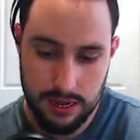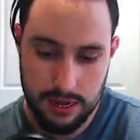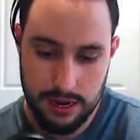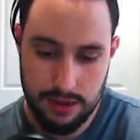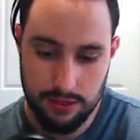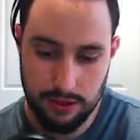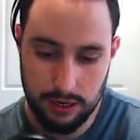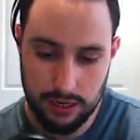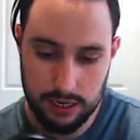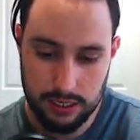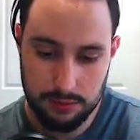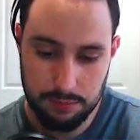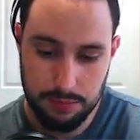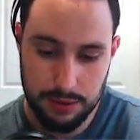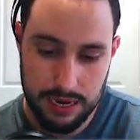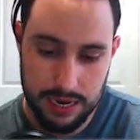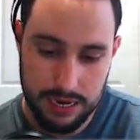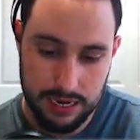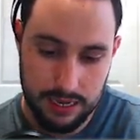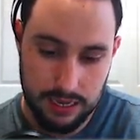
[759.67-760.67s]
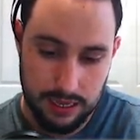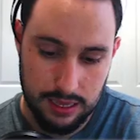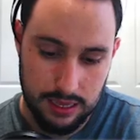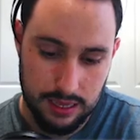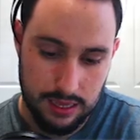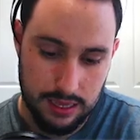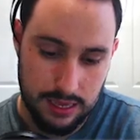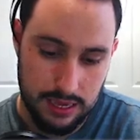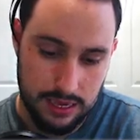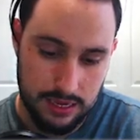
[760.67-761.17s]
And the last pack
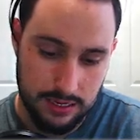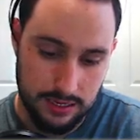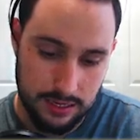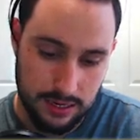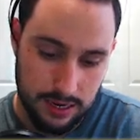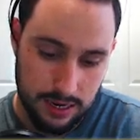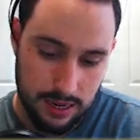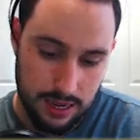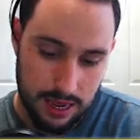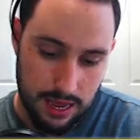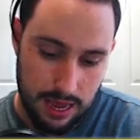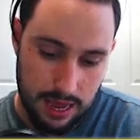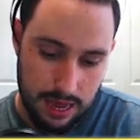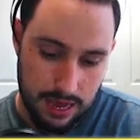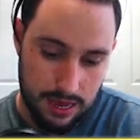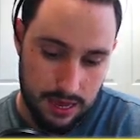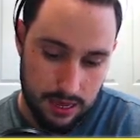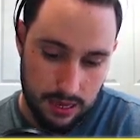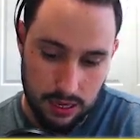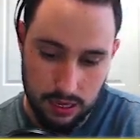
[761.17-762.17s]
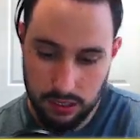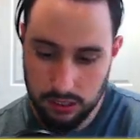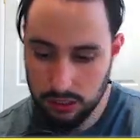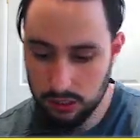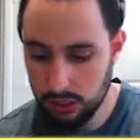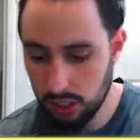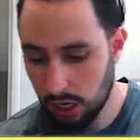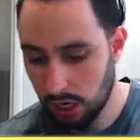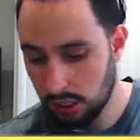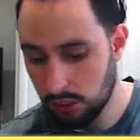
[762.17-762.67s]
is a
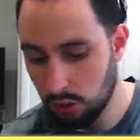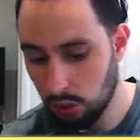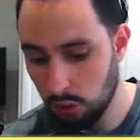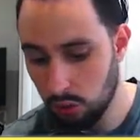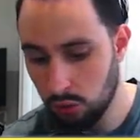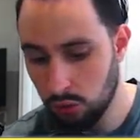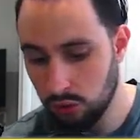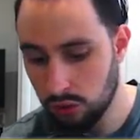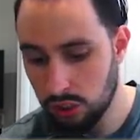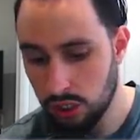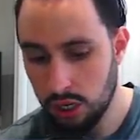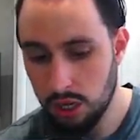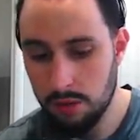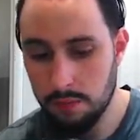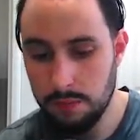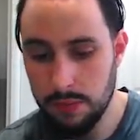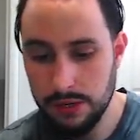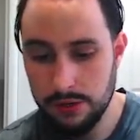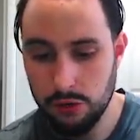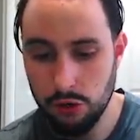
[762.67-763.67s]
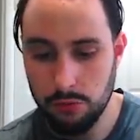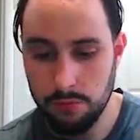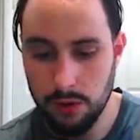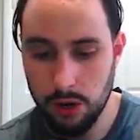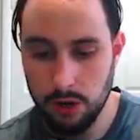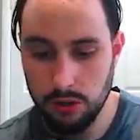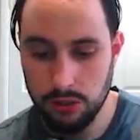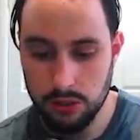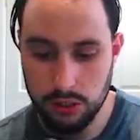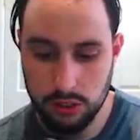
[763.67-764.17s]
Star Toons Mitchell
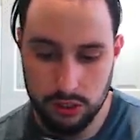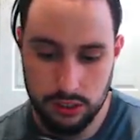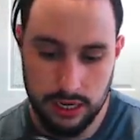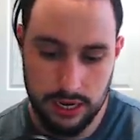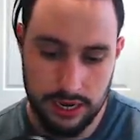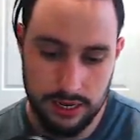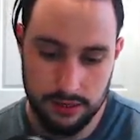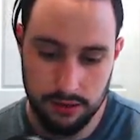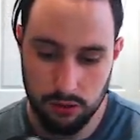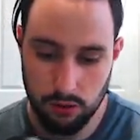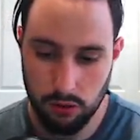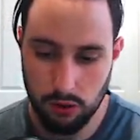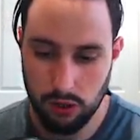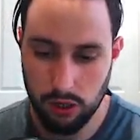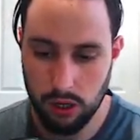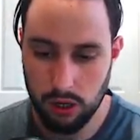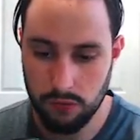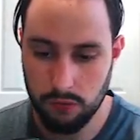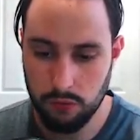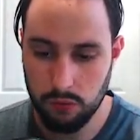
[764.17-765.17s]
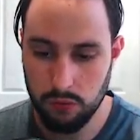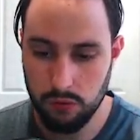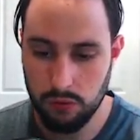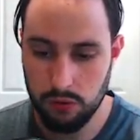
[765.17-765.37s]
Moses to end it all off.